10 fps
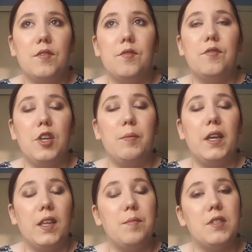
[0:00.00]
feel my
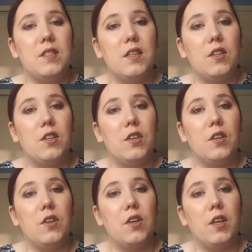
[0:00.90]
lips,
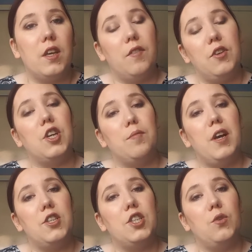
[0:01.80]
if you can
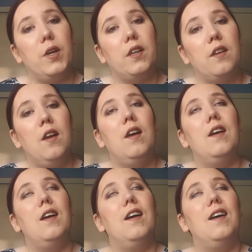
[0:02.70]
imagine, going,
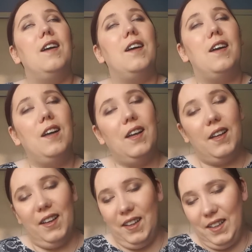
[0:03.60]

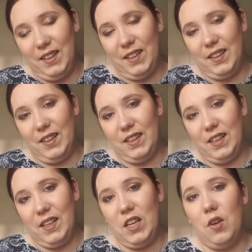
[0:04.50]
ah.
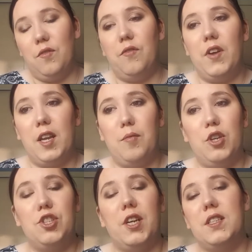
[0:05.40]
very
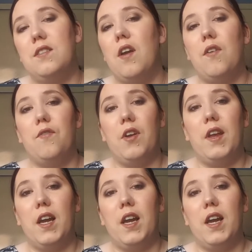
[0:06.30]
moisturising, very